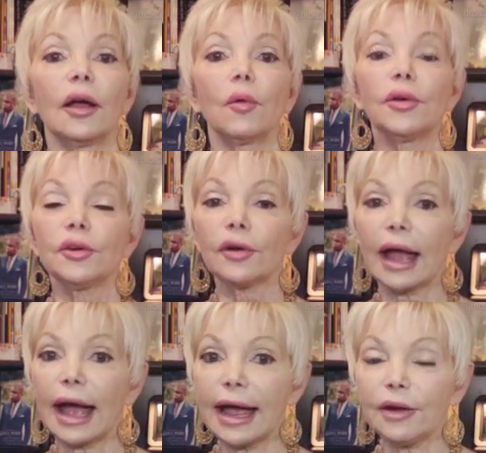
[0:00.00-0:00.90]
When you're
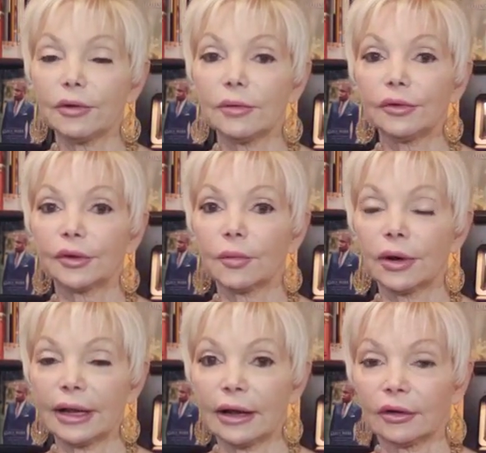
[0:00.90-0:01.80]
angry with
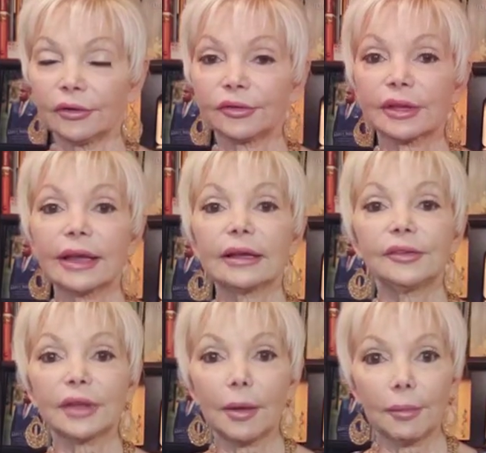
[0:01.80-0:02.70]
someone else, take a
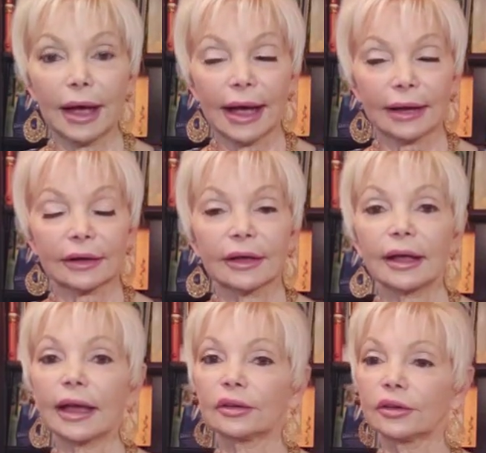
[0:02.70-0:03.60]
step back
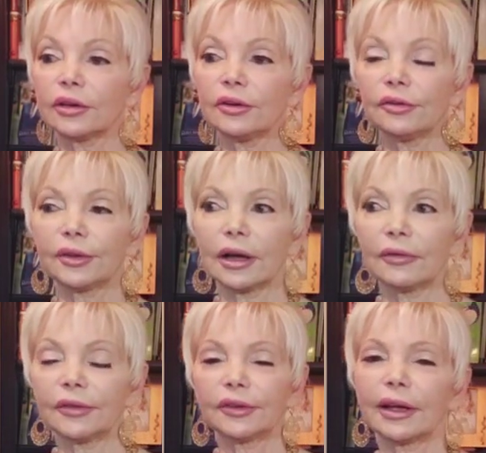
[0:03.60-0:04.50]
and look at
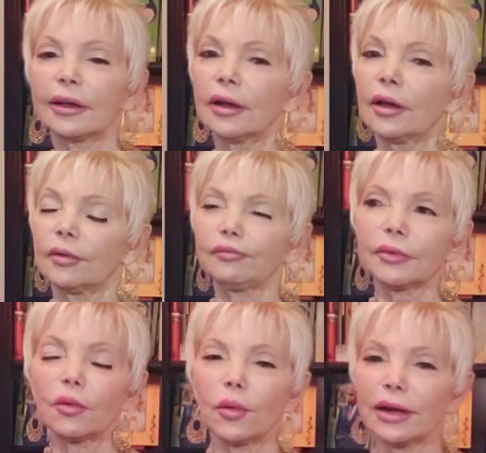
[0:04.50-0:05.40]
yourself and say,
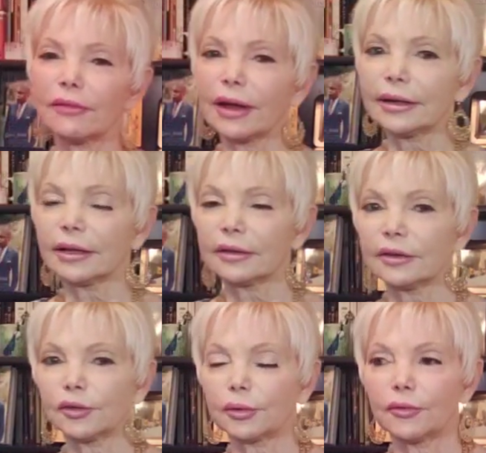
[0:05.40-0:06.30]
when have I done
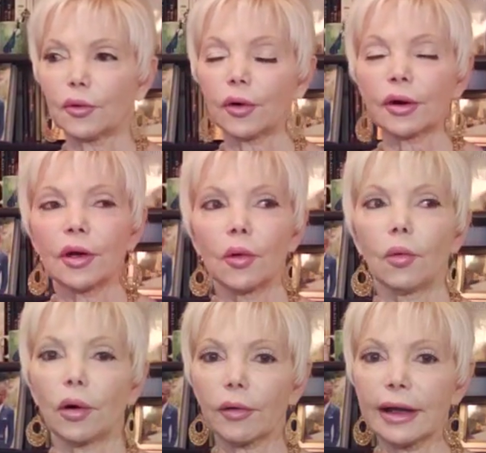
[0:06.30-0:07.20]
this before?
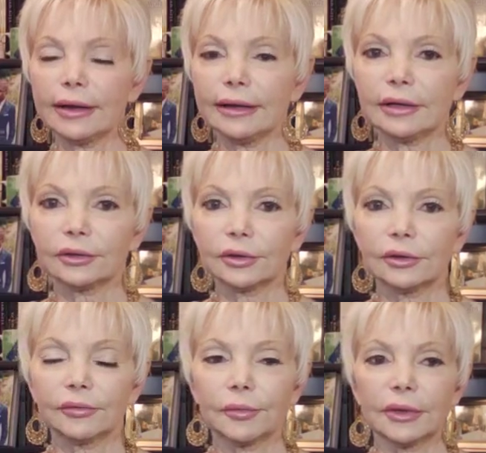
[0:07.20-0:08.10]
What do I need to
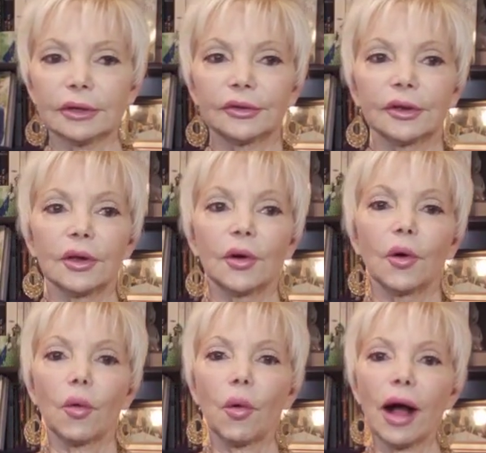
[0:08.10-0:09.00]
learn from this?
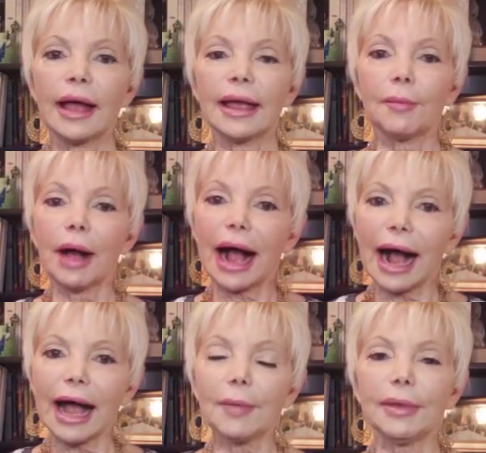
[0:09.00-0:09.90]
Why am
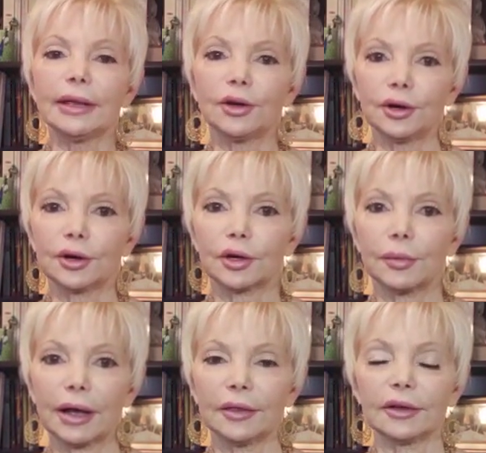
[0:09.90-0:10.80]
I being hooked
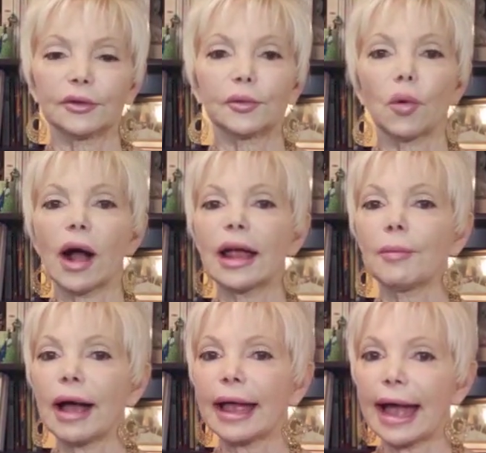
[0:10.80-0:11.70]
by this? Why am
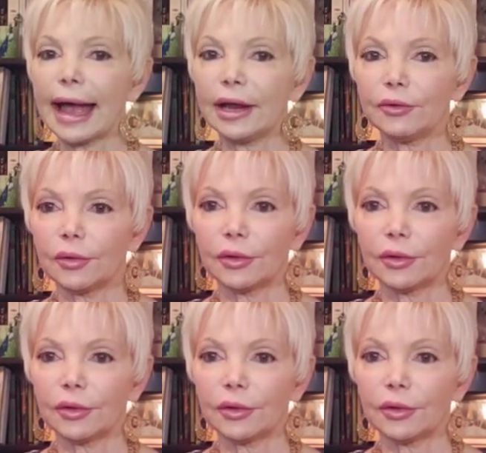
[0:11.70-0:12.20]
I angry